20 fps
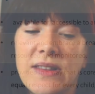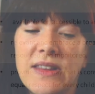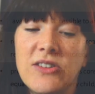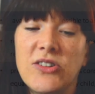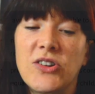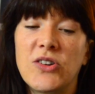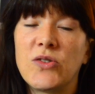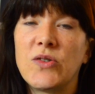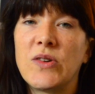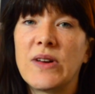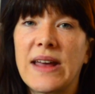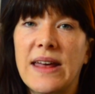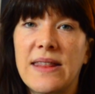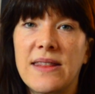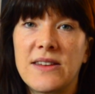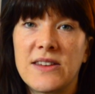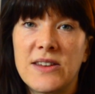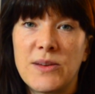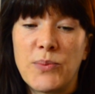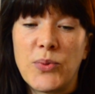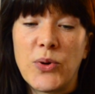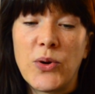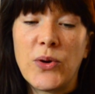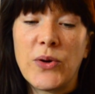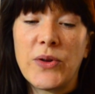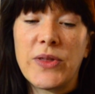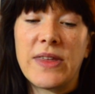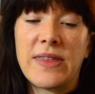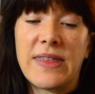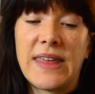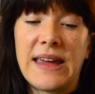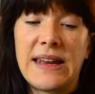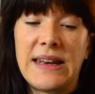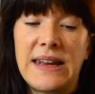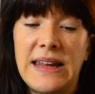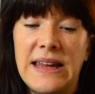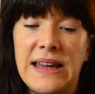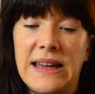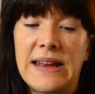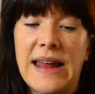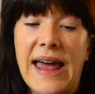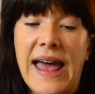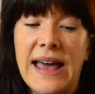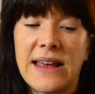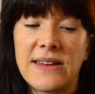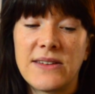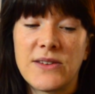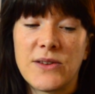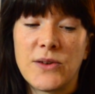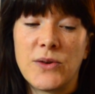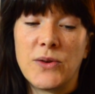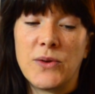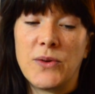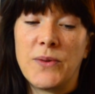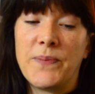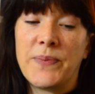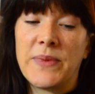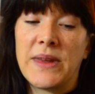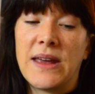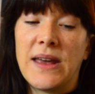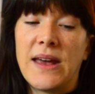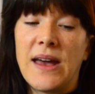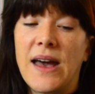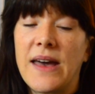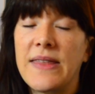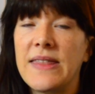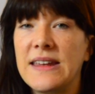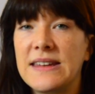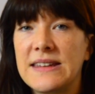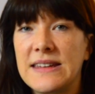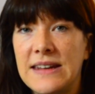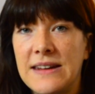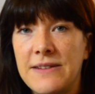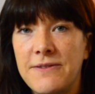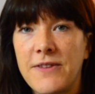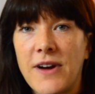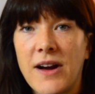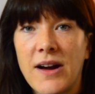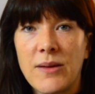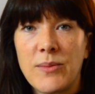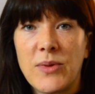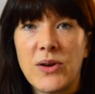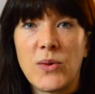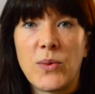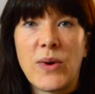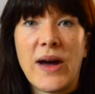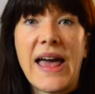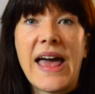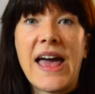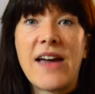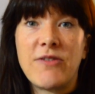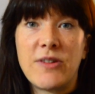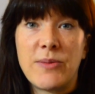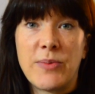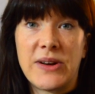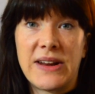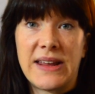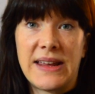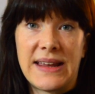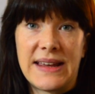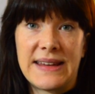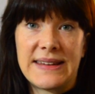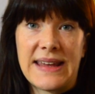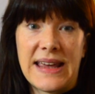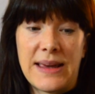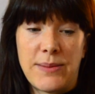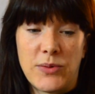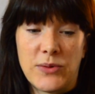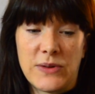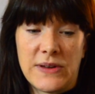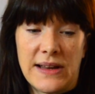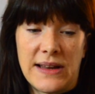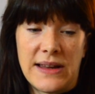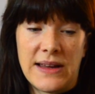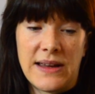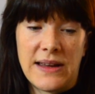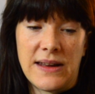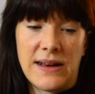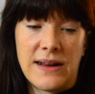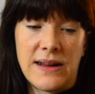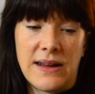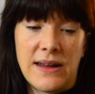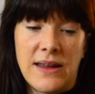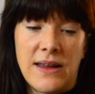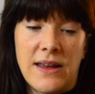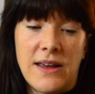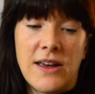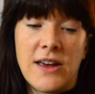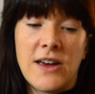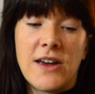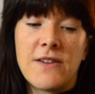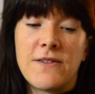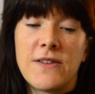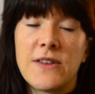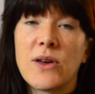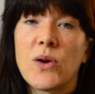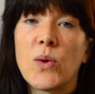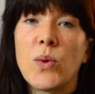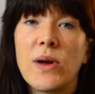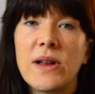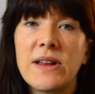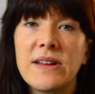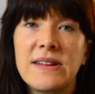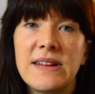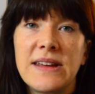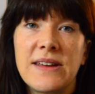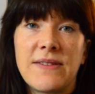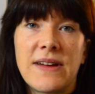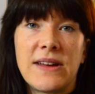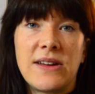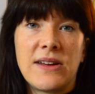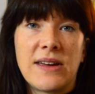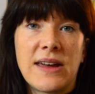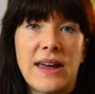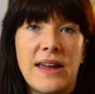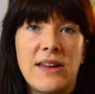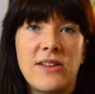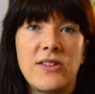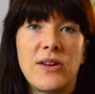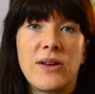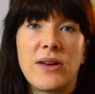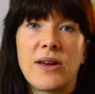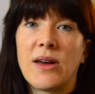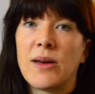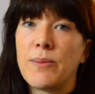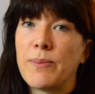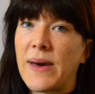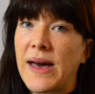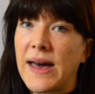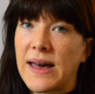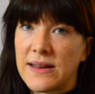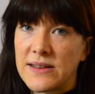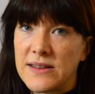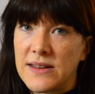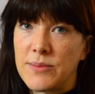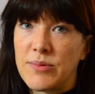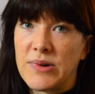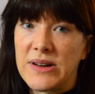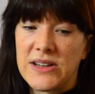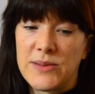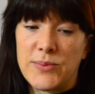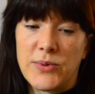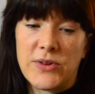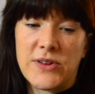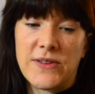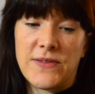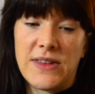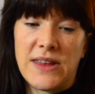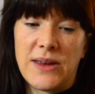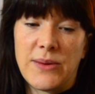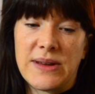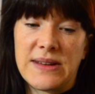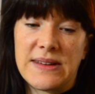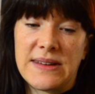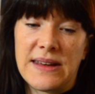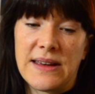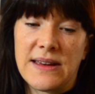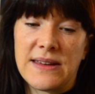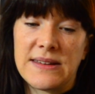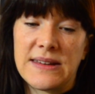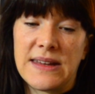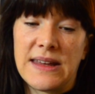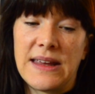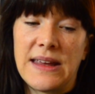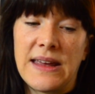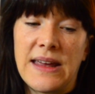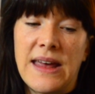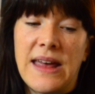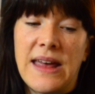that children get the support that they need at school, and that it's an environment where everybody is able to learn. For the quality of education, going back to the principles of the UNCRC,